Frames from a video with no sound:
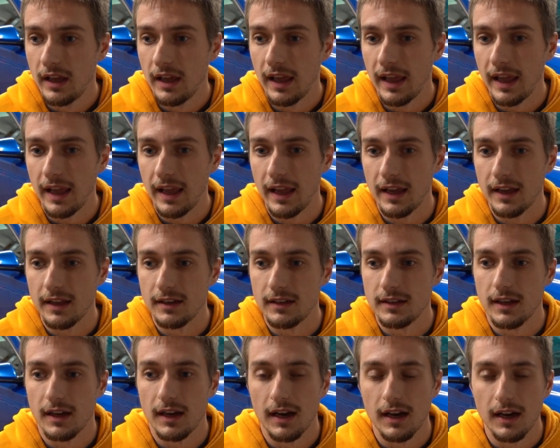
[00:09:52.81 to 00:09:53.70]

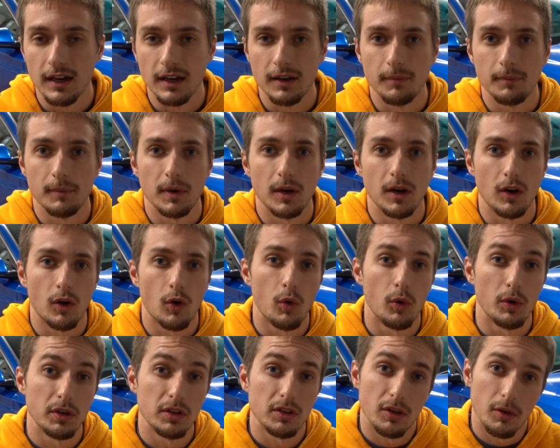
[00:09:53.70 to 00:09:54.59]
And
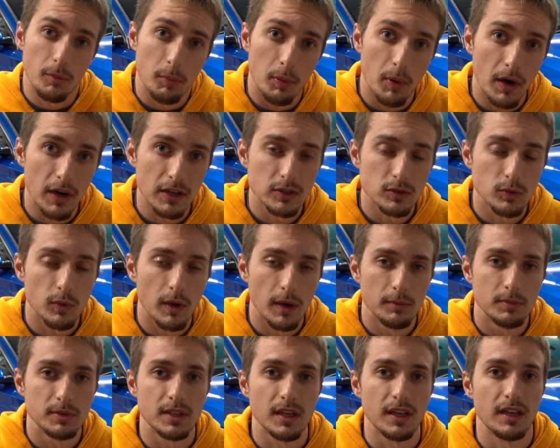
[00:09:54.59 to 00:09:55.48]
according to their press
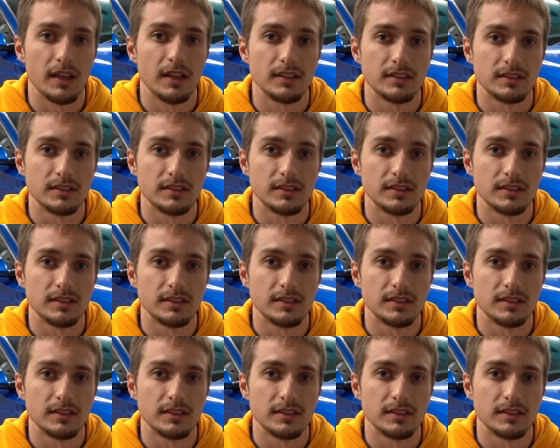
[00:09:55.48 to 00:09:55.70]
website, it